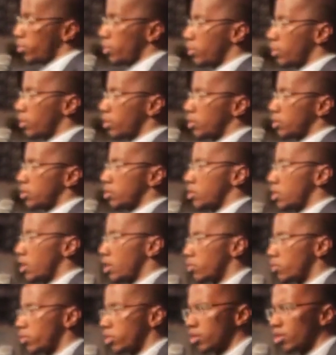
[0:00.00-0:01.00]
probably could share
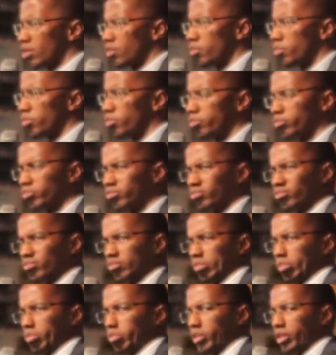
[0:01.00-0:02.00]
it with you in
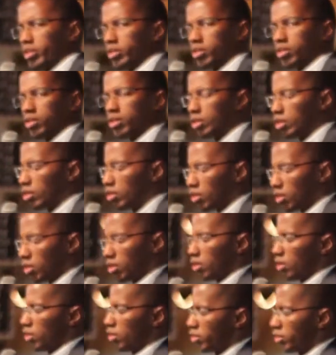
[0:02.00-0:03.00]
person,
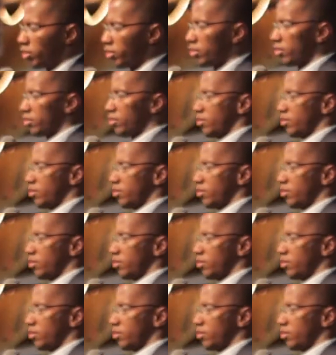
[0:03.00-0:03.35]
just